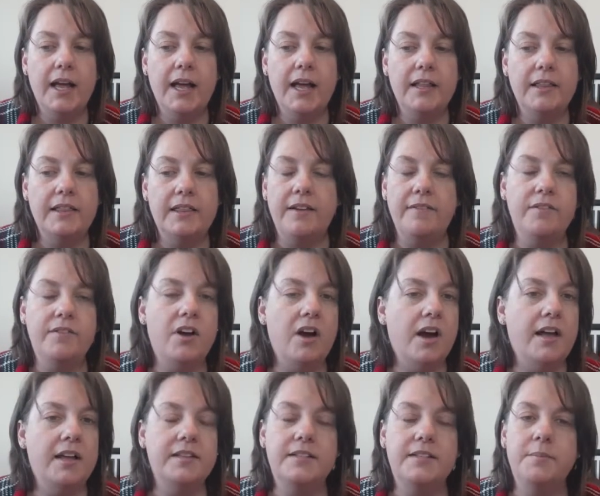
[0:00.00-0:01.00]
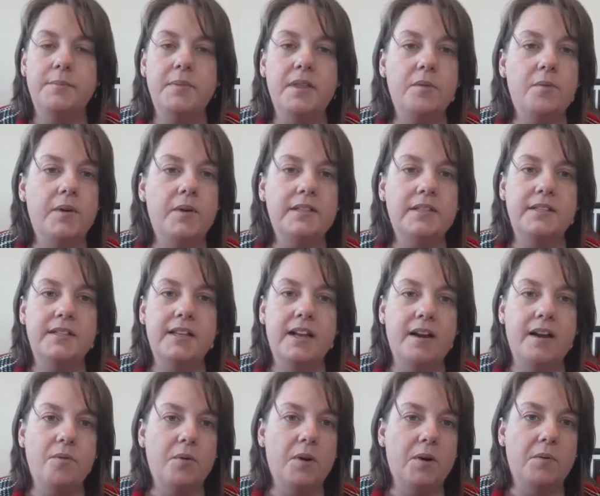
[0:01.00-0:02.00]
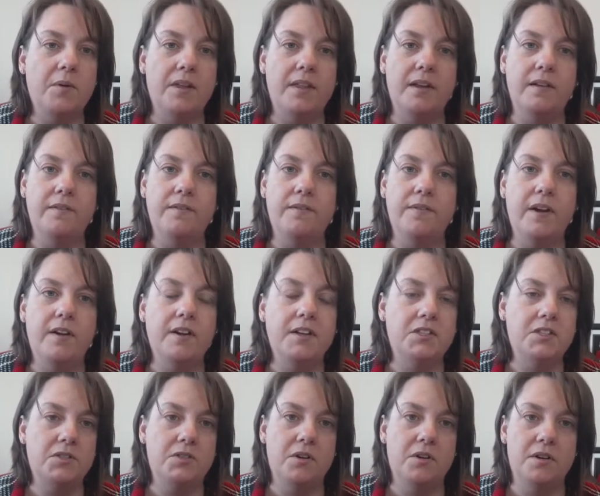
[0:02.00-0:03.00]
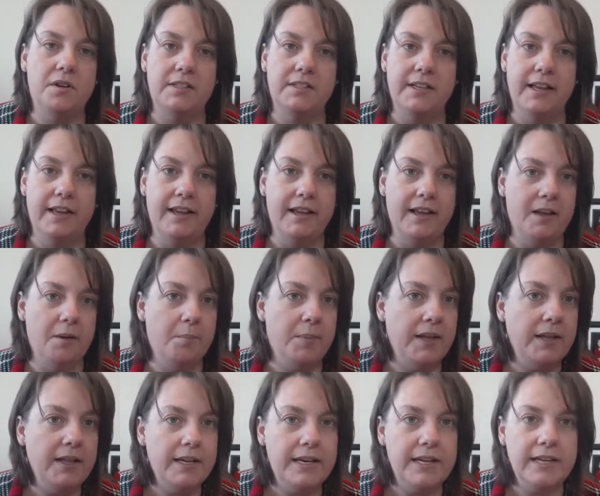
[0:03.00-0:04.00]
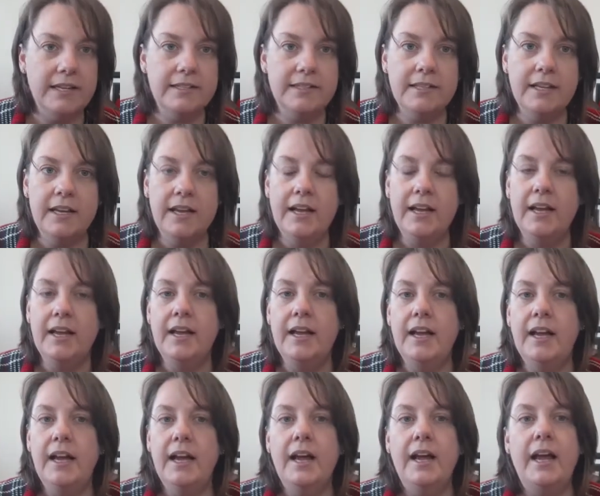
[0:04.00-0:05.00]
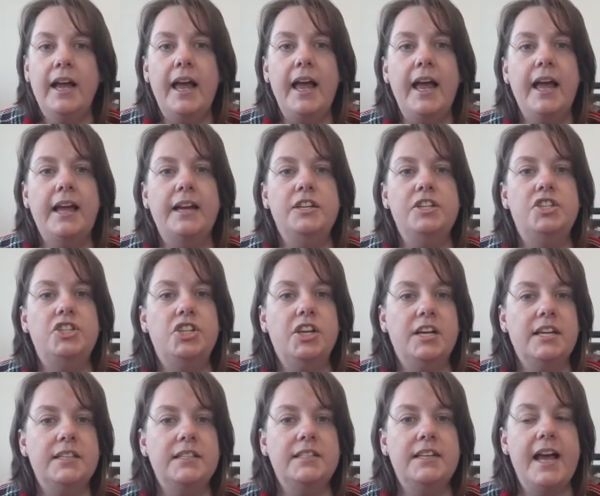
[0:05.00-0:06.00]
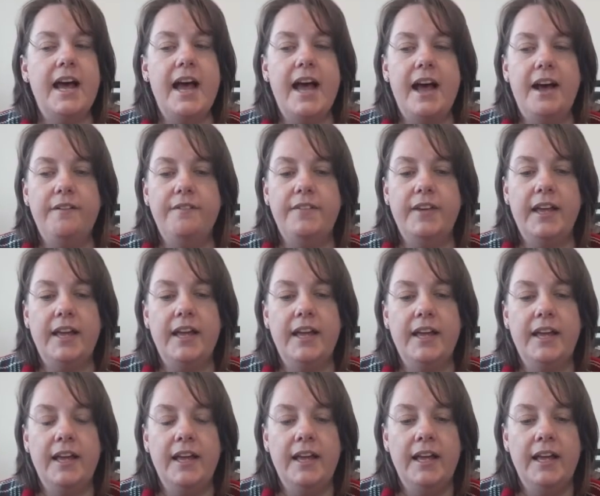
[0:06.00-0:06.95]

they've got some of the ones that I work with have very strong psychic abilities. And just having,